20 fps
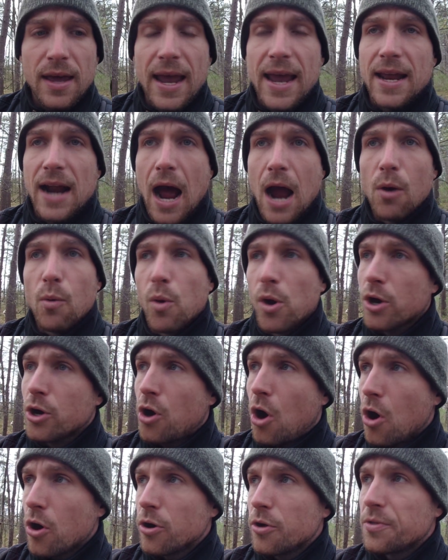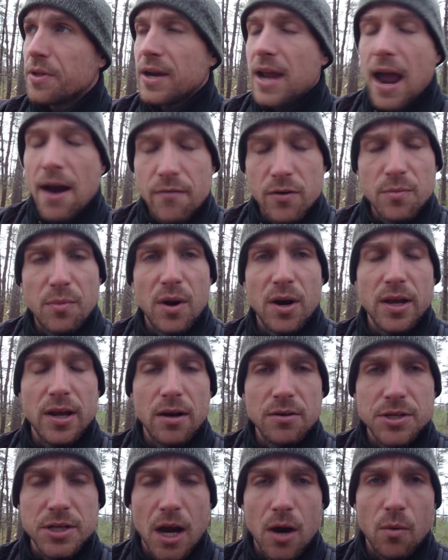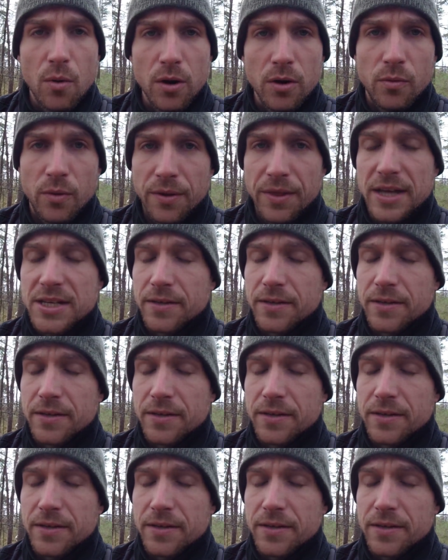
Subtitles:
And I work harder than everybody else I work with.